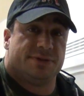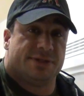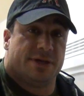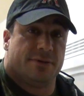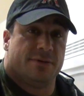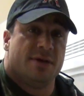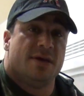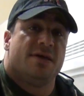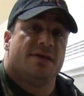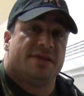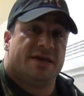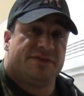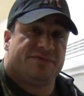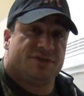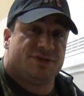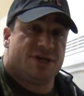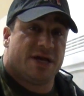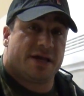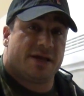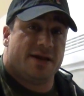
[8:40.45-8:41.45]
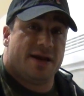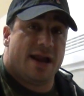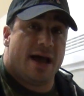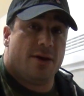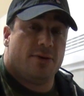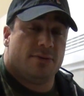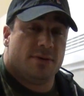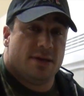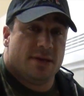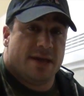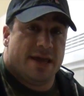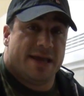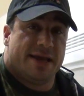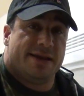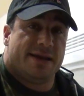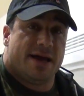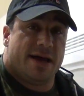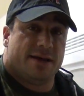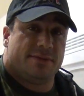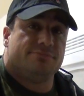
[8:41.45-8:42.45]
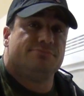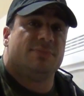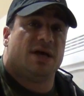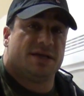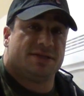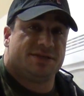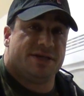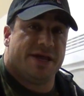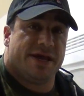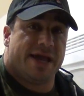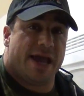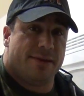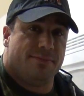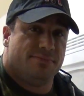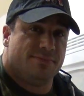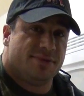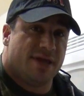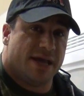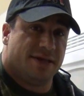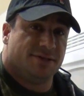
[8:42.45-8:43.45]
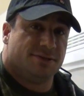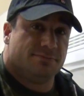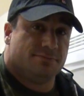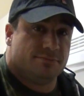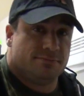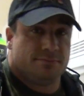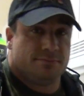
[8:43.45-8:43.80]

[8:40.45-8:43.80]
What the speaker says: So thanks for checking it out, and I'll see you again. Thanks.